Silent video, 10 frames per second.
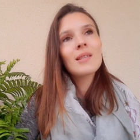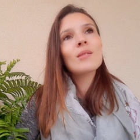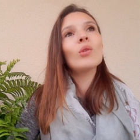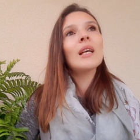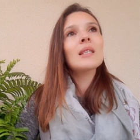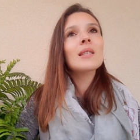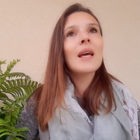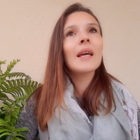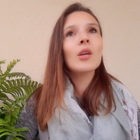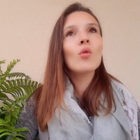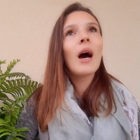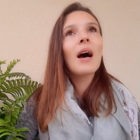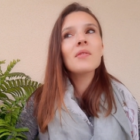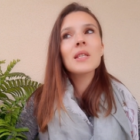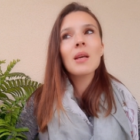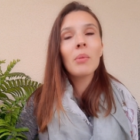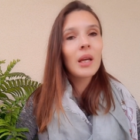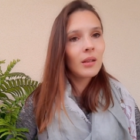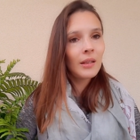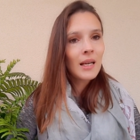So let's say you have some
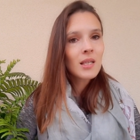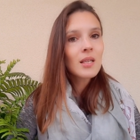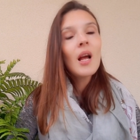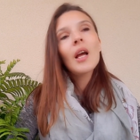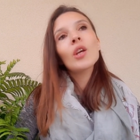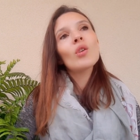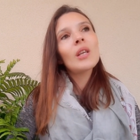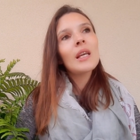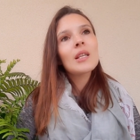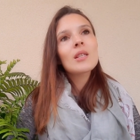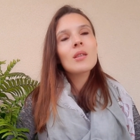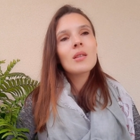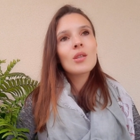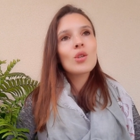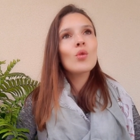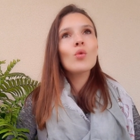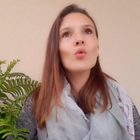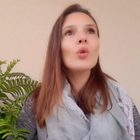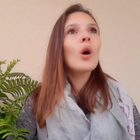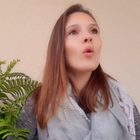illness, you need
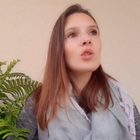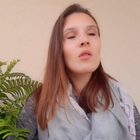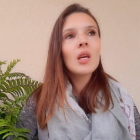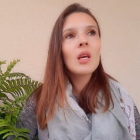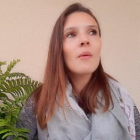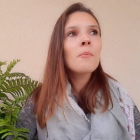to go to the